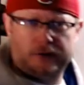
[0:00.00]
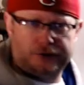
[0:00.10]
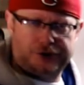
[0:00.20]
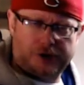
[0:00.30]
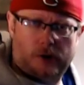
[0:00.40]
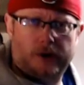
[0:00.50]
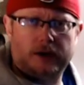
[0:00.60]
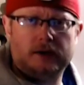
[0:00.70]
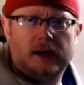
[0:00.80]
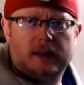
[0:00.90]
or
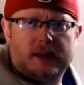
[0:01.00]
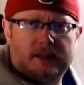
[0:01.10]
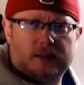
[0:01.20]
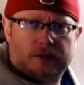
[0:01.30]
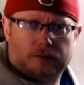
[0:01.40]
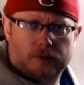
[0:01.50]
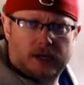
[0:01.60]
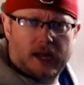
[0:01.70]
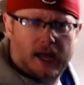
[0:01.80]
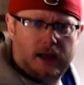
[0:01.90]
showing that the
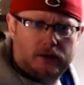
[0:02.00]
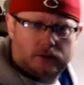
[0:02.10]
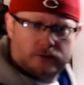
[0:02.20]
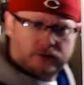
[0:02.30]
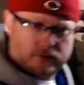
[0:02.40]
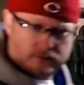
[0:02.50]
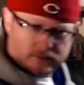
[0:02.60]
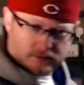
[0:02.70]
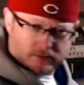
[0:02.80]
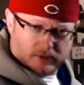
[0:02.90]
3 angles,
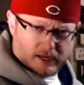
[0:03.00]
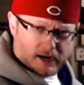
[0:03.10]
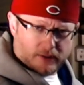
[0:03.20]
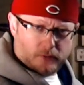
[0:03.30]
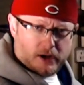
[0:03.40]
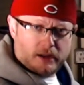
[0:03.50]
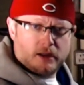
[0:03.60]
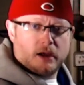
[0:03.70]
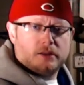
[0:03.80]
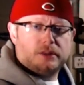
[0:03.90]
get out of the way,
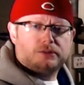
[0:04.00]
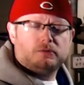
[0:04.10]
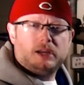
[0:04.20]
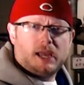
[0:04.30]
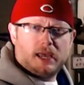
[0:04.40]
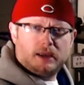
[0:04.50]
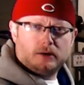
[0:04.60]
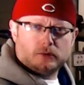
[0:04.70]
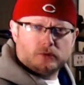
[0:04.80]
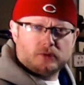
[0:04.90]
the 3
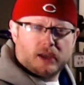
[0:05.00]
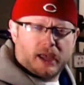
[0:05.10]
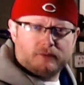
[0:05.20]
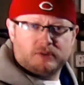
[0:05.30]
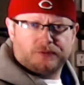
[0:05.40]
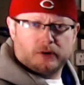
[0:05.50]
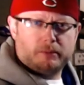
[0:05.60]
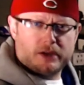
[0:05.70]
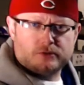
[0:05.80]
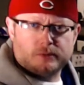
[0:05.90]
angles have different
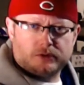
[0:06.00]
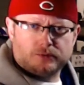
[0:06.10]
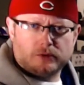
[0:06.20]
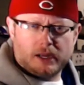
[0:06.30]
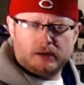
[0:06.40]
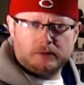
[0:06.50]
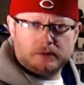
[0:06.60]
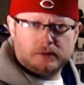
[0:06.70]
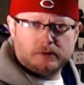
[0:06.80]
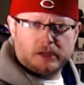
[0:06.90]
measurements, right?
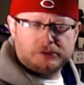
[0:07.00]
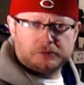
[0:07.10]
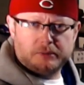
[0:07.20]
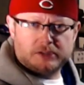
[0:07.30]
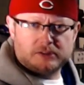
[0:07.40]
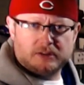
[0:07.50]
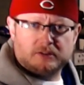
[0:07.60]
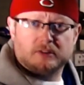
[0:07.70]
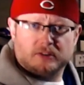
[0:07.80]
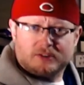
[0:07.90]
I just mentioned
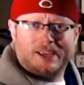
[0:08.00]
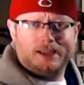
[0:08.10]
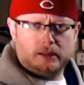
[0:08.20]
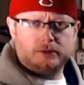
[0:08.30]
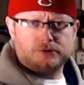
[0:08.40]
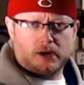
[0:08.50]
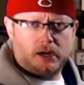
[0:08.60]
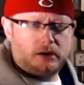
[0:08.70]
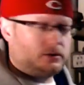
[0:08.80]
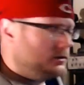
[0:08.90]
this is a scaling
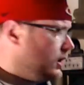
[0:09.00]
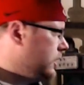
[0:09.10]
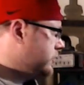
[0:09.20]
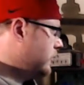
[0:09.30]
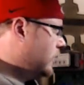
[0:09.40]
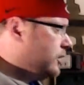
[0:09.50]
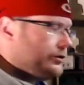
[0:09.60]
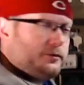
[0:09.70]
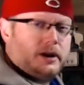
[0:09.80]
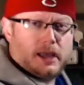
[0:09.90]
triangle, so all
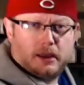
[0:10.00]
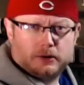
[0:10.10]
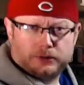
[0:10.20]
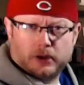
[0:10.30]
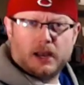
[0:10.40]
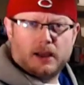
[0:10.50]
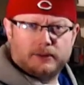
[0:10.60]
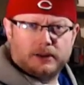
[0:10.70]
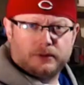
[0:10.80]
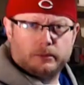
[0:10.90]
3 angles are going to have
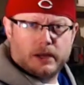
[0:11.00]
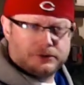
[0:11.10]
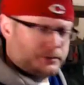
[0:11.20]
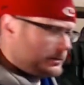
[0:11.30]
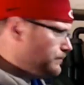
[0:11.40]
a different measurement.